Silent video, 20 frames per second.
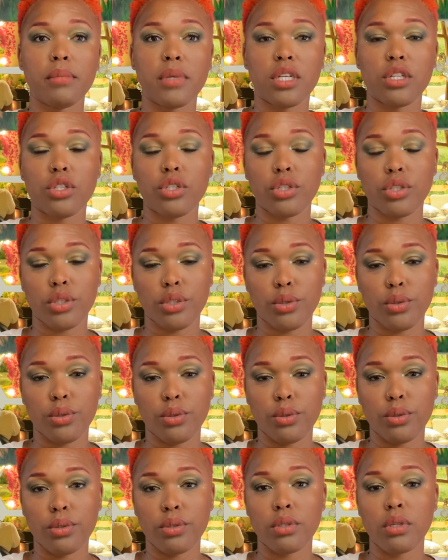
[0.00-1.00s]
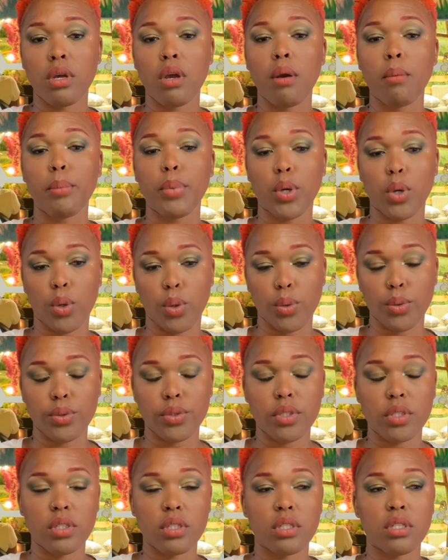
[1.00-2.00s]
issues
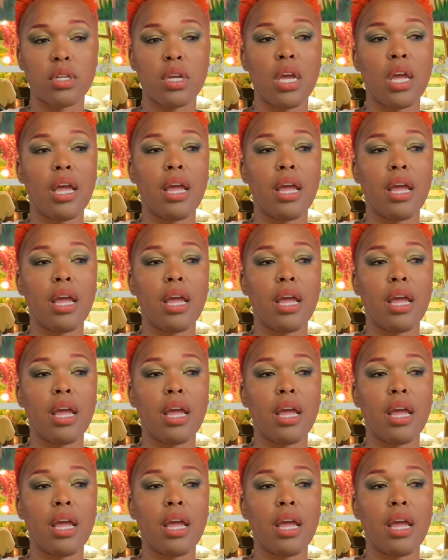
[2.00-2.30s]
post,